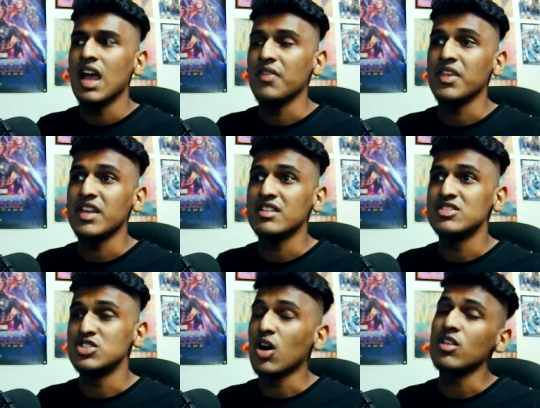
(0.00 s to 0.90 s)
And
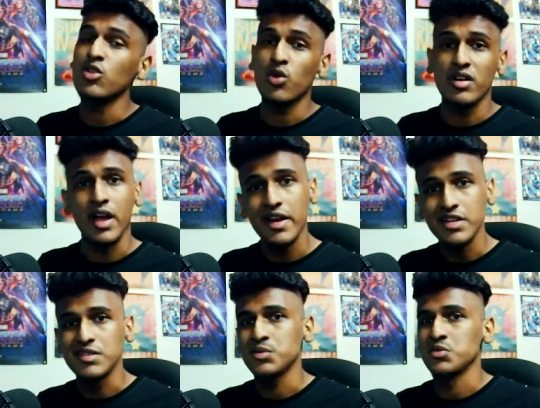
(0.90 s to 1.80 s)
then John
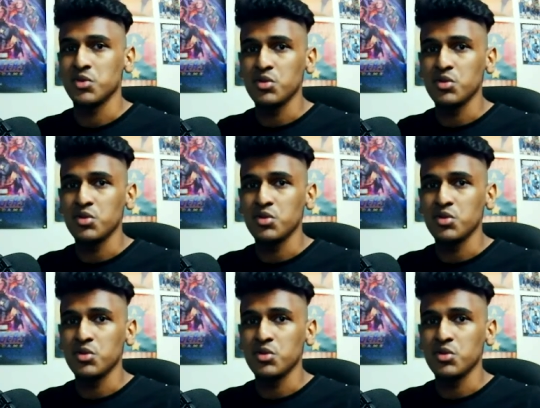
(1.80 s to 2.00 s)
Laurinaitis was